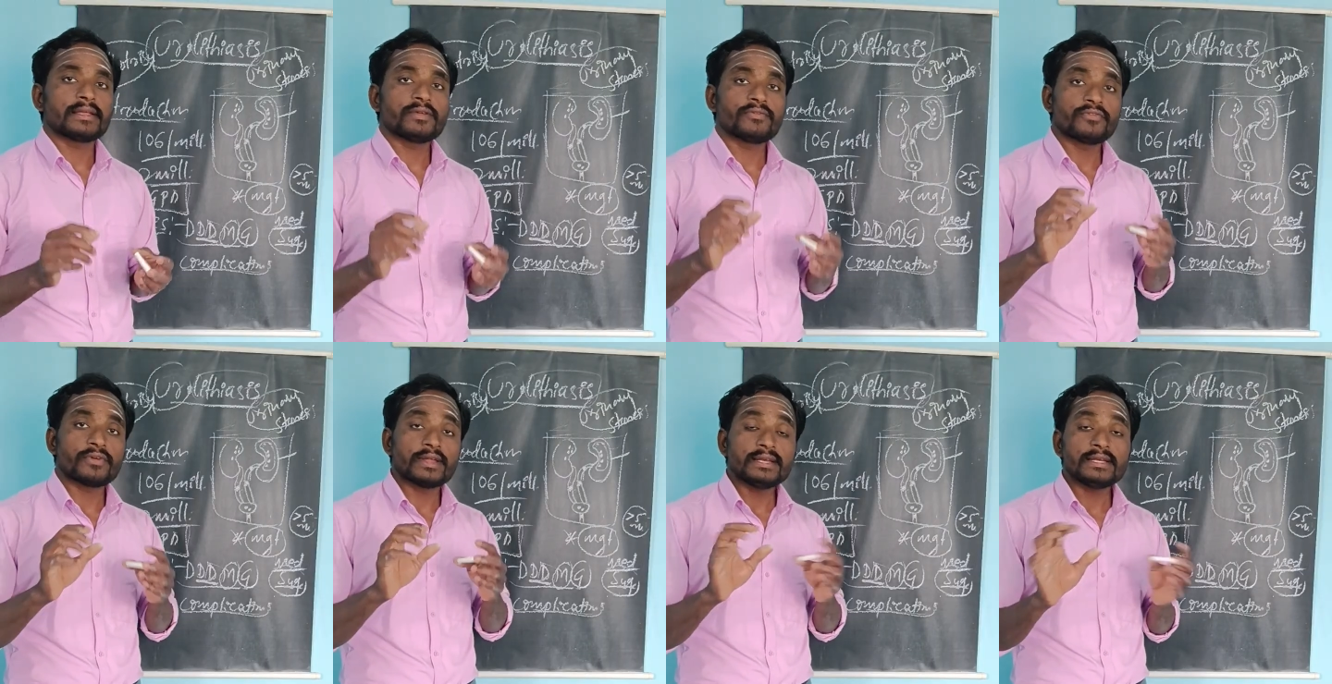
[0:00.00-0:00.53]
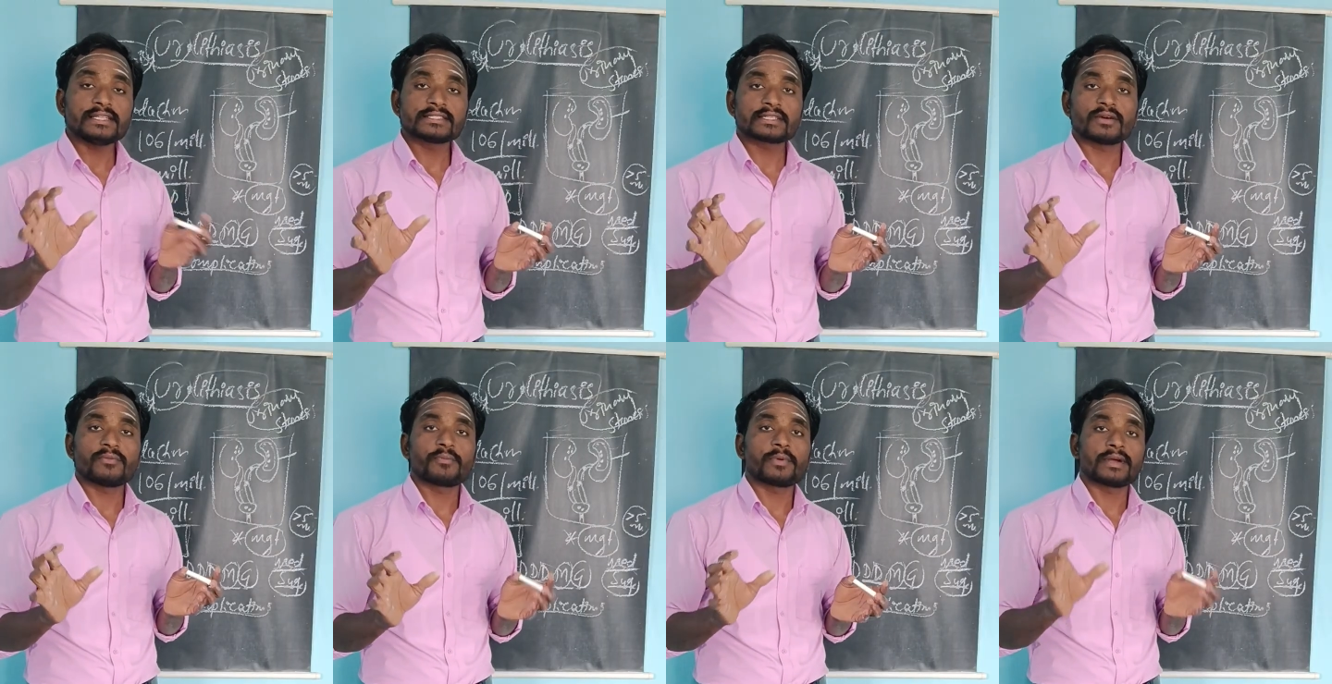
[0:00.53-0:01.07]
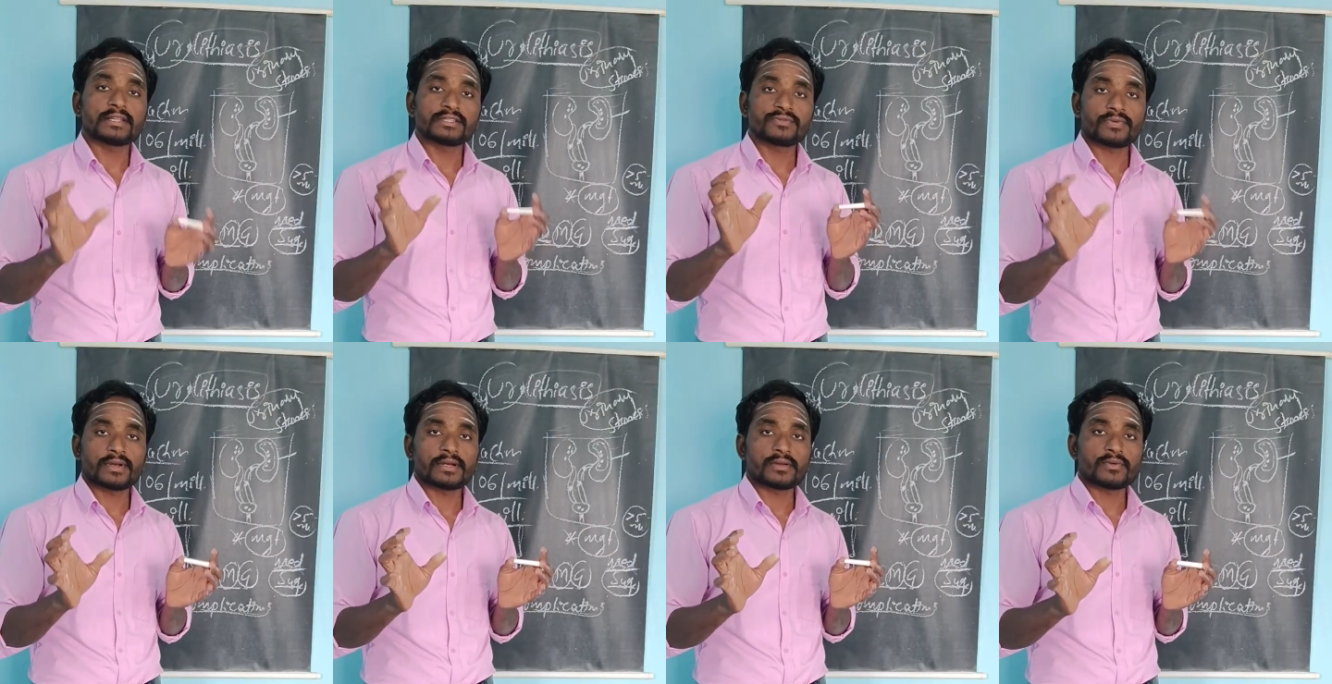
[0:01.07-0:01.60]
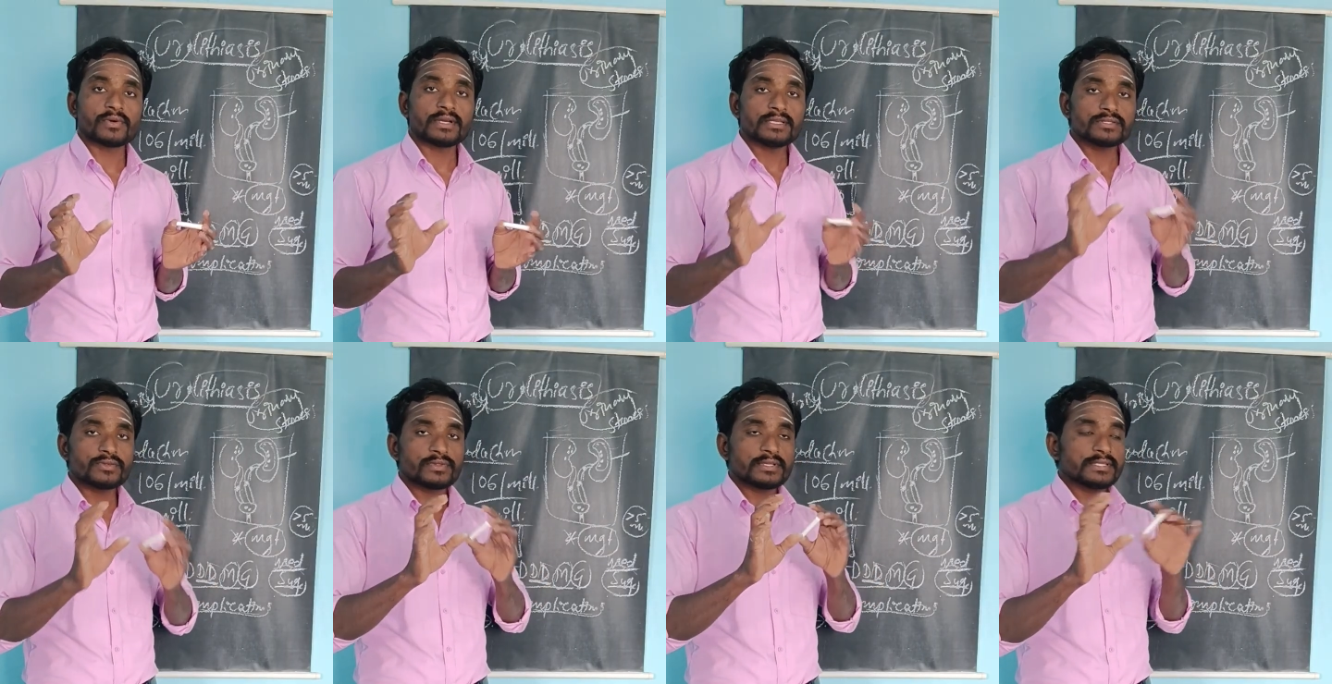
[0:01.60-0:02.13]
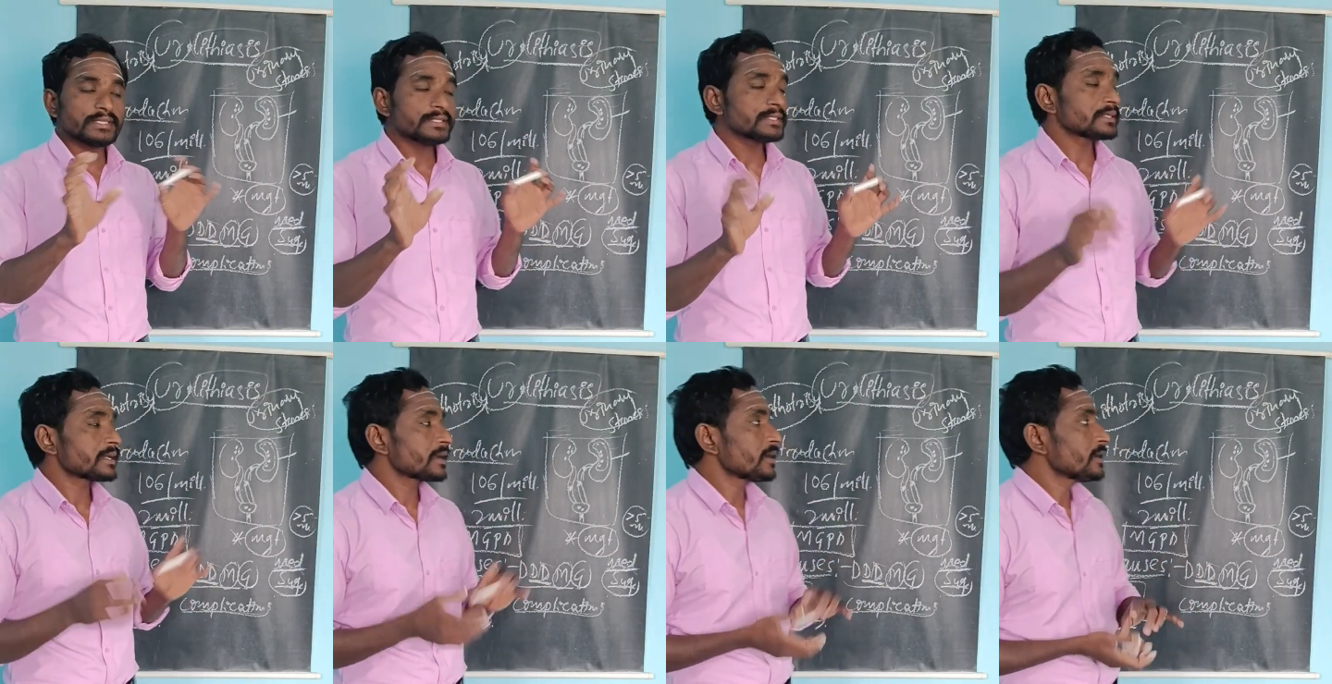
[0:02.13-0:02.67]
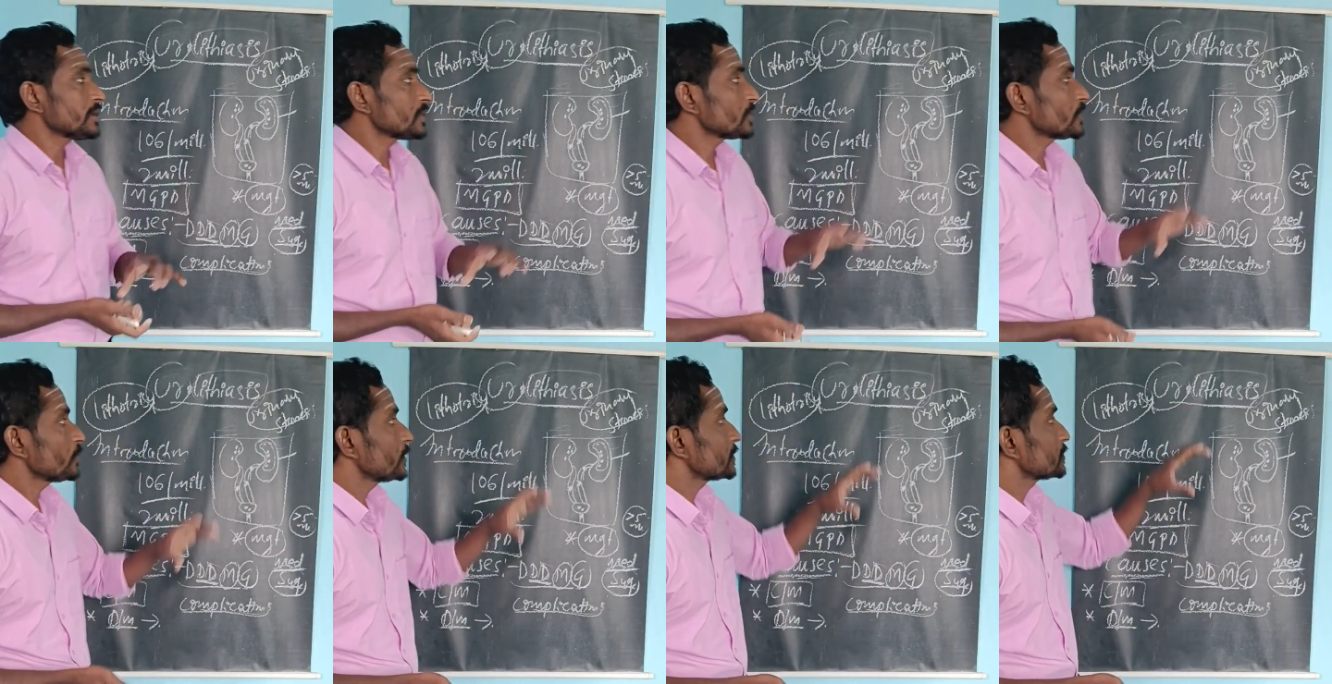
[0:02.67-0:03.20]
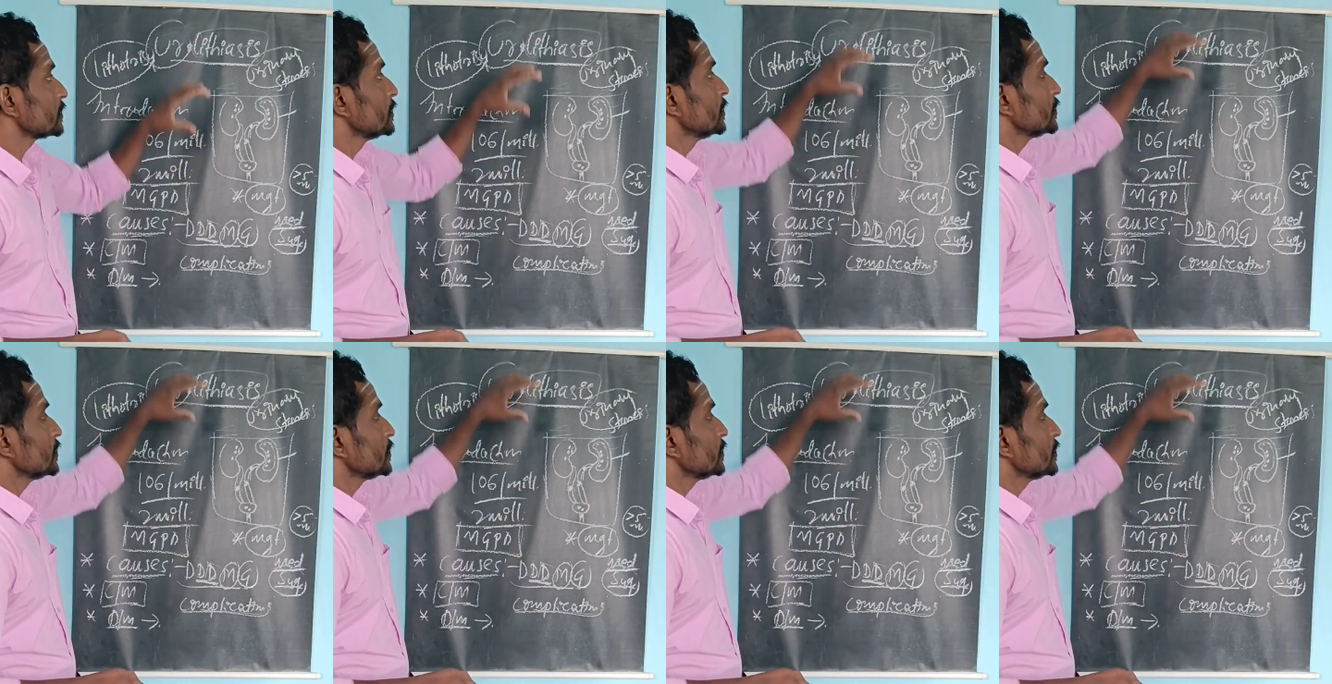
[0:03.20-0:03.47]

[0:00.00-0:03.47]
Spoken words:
if any discomfort is felt. Okay, so this is regarding the what